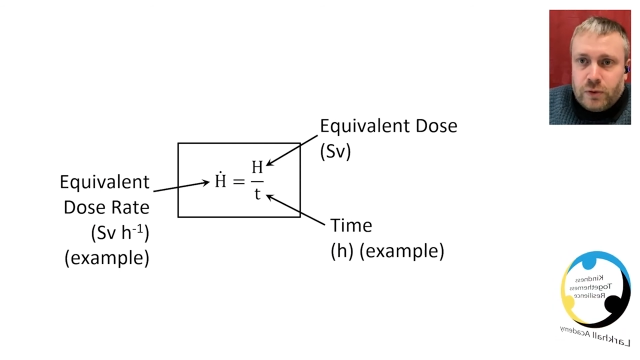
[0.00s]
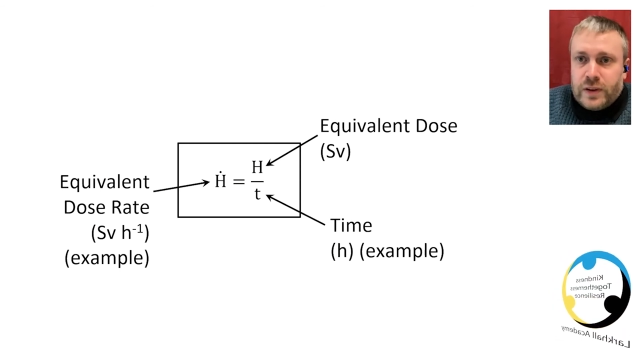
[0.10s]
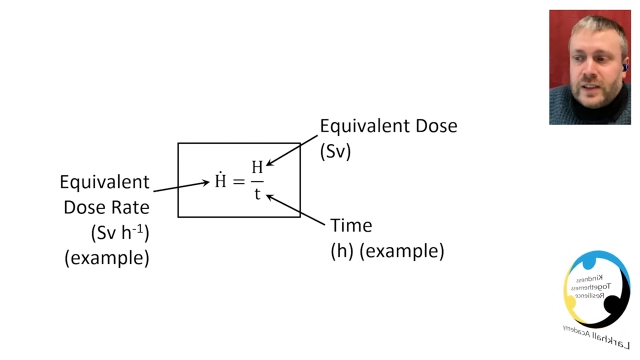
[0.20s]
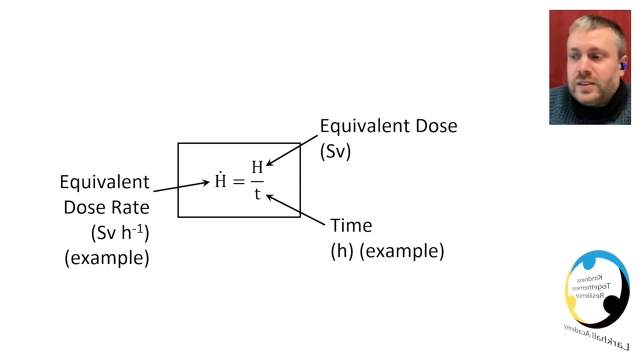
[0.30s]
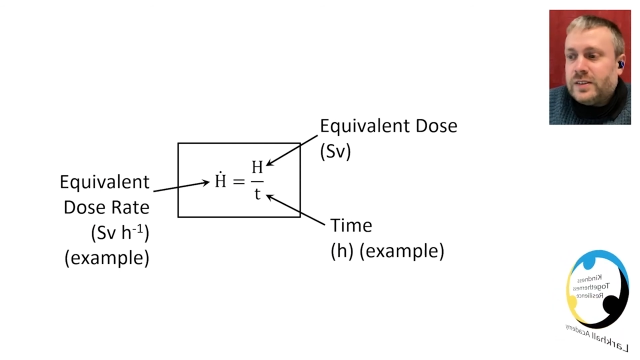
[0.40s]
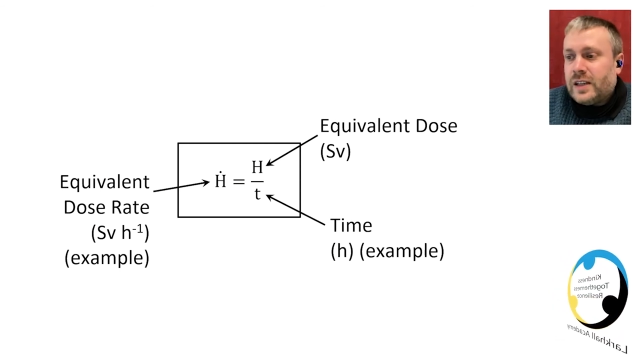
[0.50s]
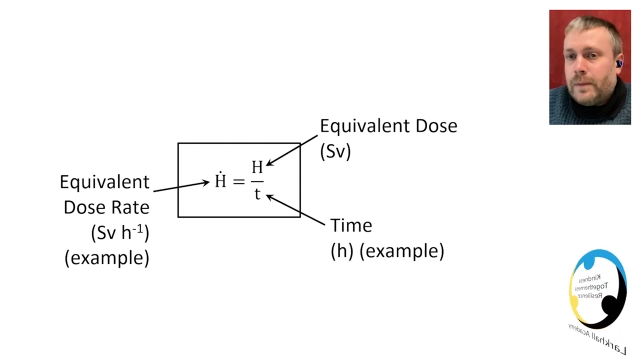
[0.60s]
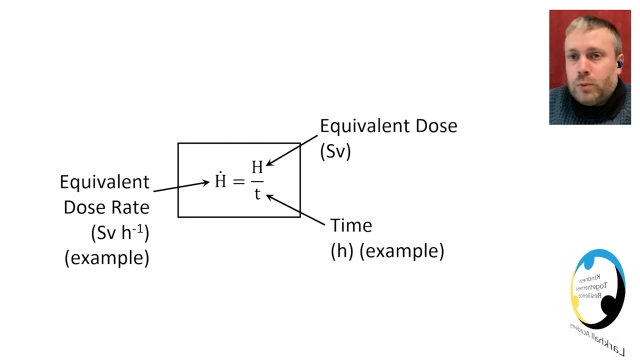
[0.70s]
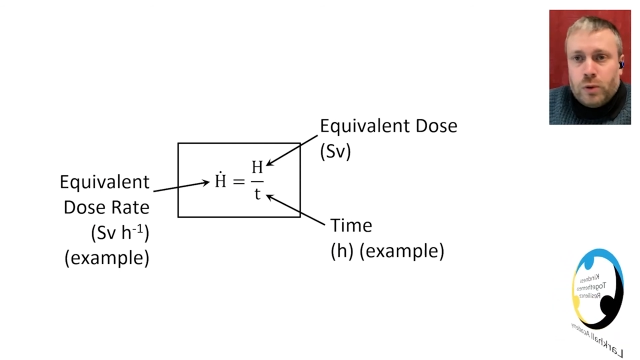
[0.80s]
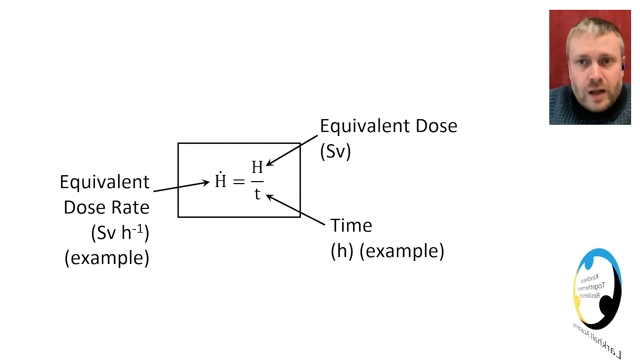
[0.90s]
this
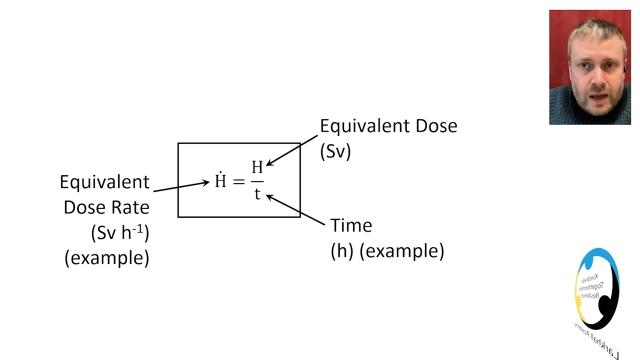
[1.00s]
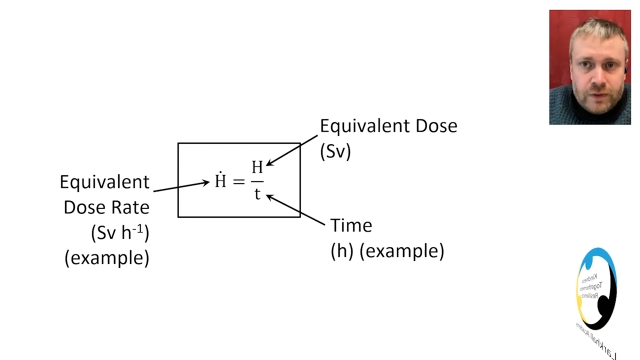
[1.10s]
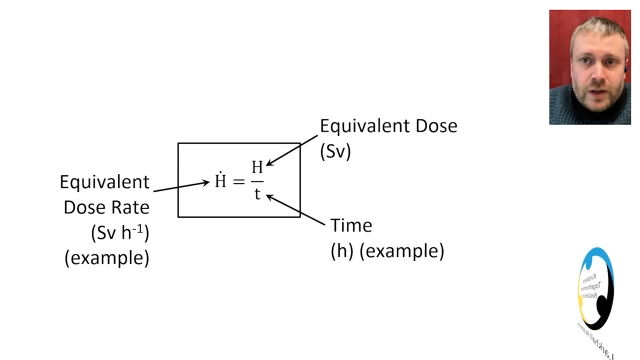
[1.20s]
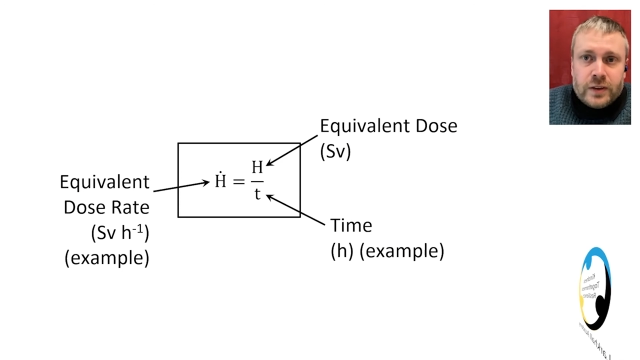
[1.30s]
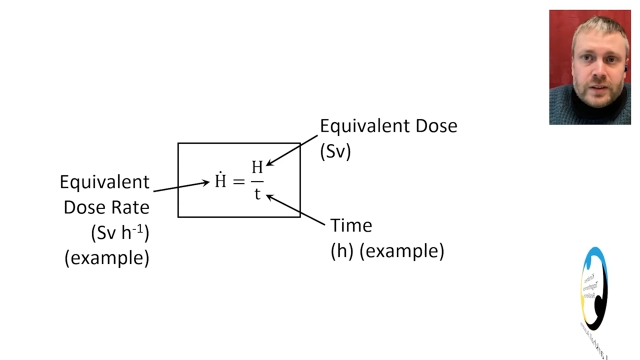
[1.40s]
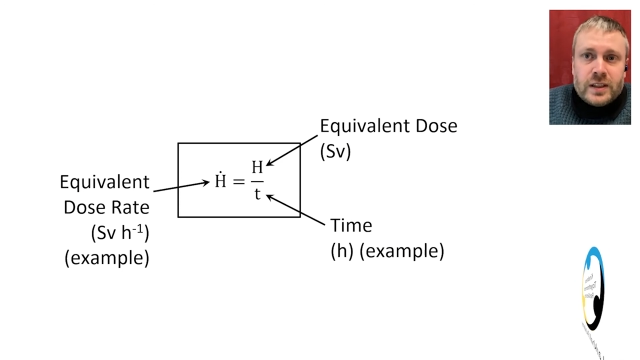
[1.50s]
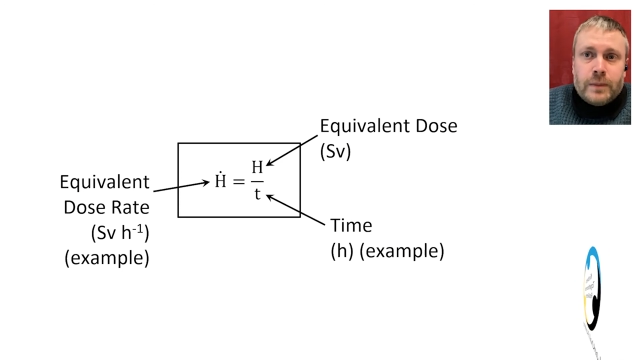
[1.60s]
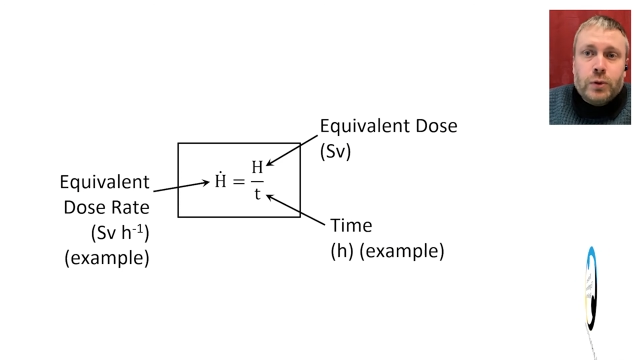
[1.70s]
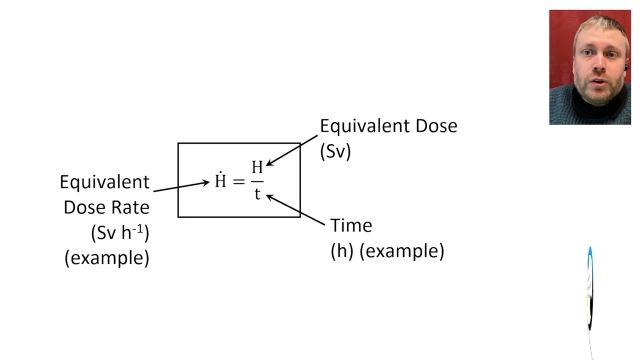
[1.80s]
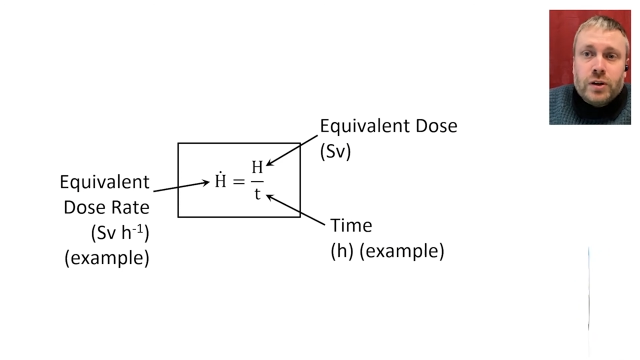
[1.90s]
example. Every other
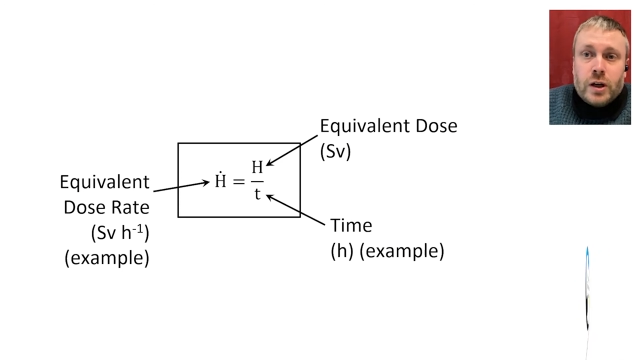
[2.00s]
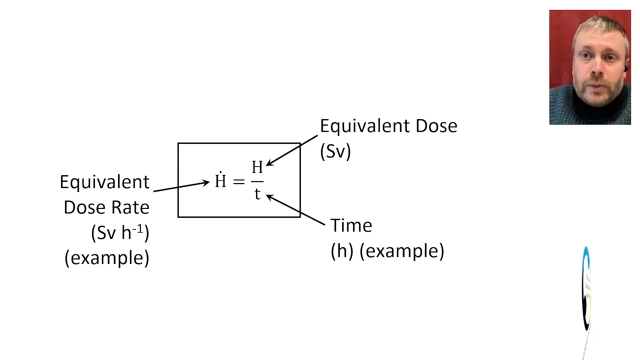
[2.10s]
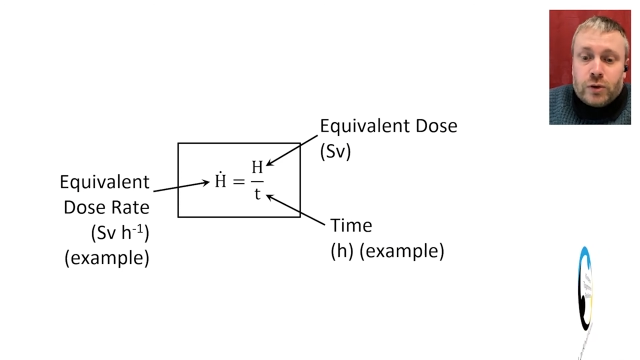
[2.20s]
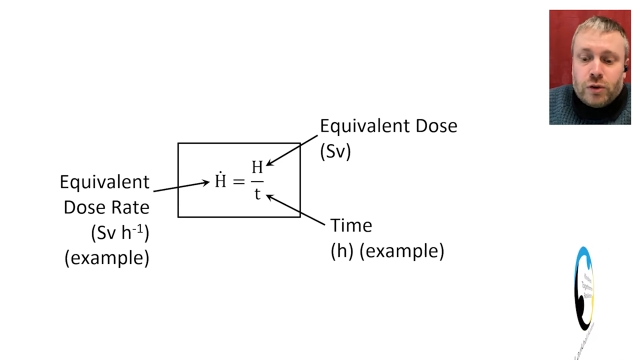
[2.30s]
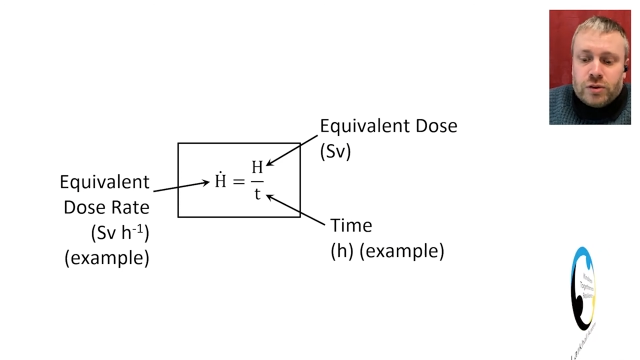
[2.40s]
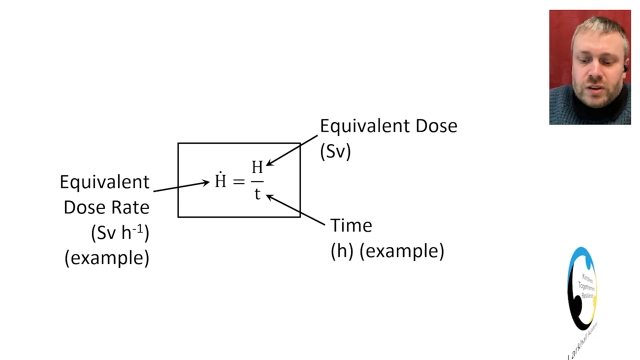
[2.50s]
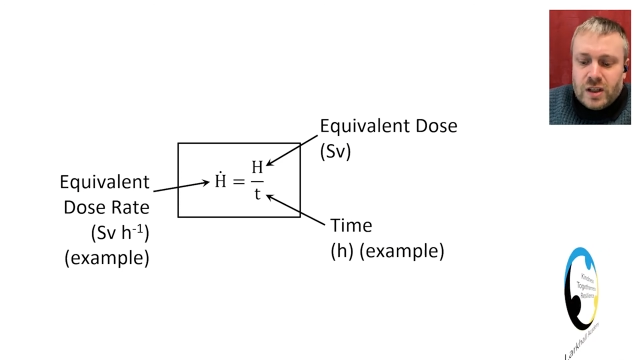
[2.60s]
example you're going to come across,